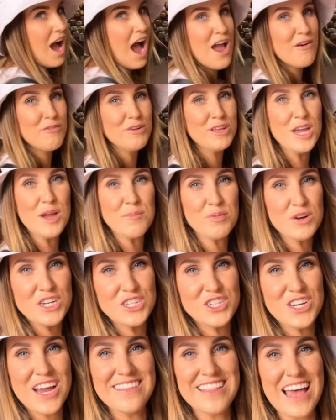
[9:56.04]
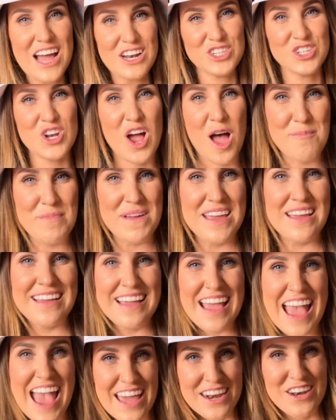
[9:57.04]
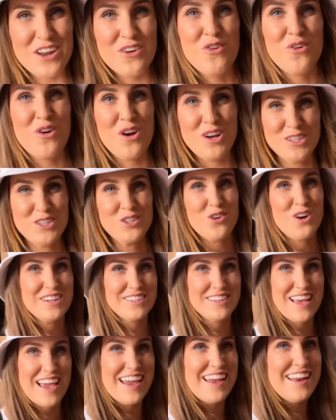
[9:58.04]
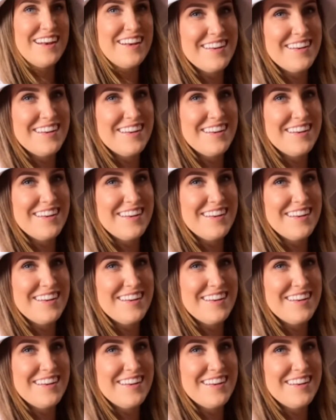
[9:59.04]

I really appreciate that. Shopping and a historic site.